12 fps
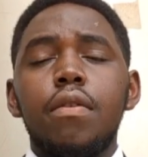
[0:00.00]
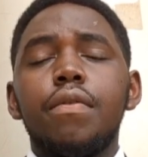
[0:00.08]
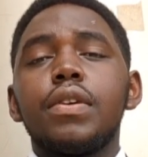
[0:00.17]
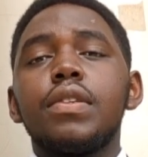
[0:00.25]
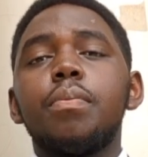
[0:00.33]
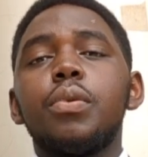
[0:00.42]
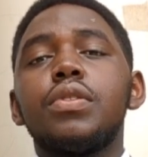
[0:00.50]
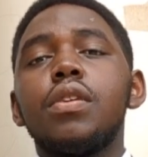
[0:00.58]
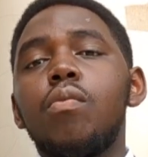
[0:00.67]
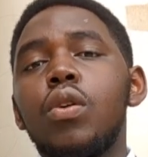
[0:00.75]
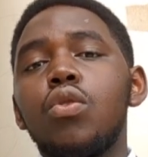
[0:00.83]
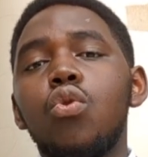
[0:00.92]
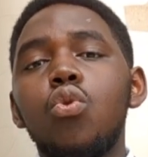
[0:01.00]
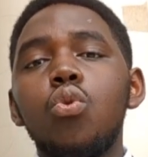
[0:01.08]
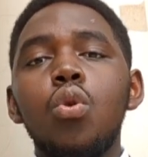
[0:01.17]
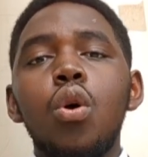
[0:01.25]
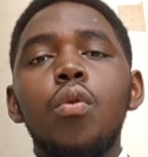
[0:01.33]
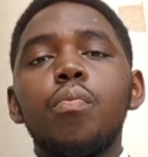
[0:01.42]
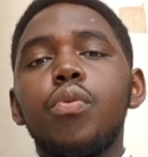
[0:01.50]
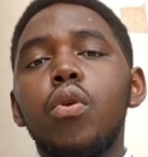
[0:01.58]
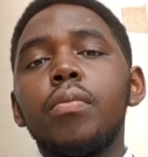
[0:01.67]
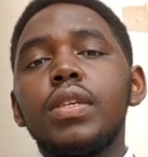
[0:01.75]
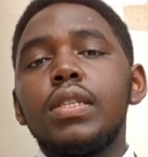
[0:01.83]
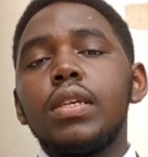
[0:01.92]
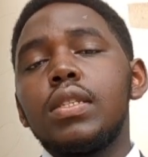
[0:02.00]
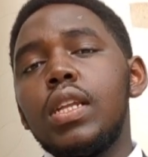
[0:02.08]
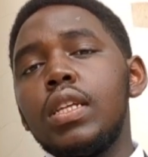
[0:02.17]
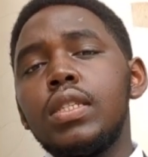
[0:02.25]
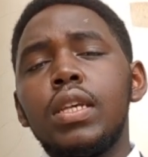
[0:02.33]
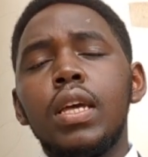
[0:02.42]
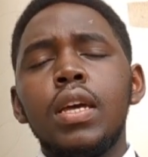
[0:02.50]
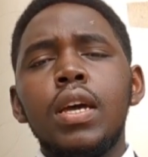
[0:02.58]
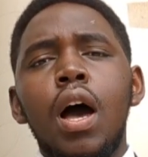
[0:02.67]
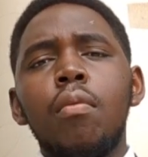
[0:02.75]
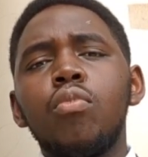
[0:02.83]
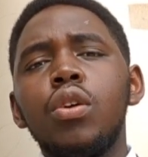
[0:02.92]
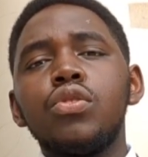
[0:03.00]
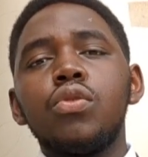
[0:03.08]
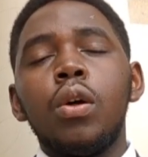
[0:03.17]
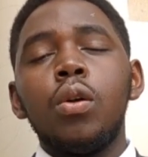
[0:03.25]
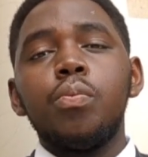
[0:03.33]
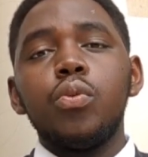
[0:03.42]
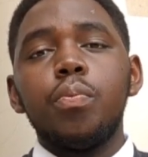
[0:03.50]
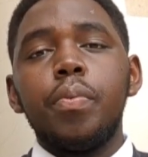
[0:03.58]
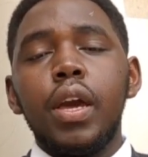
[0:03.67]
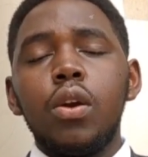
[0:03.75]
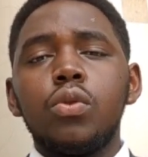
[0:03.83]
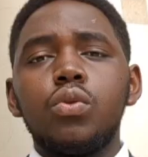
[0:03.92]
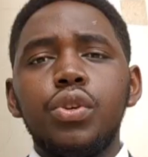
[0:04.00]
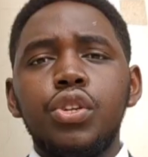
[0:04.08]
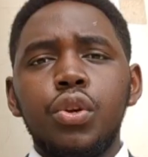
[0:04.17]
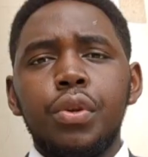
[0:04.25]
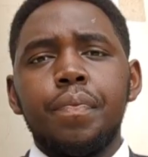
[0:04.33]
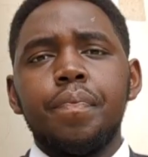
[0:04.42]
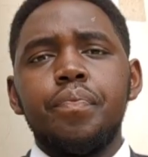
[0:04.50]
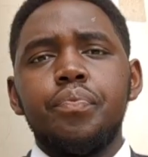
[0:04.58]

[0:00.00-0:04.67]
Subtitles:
For example, someone who promises, let's say, I'm going to help you pay your tuition,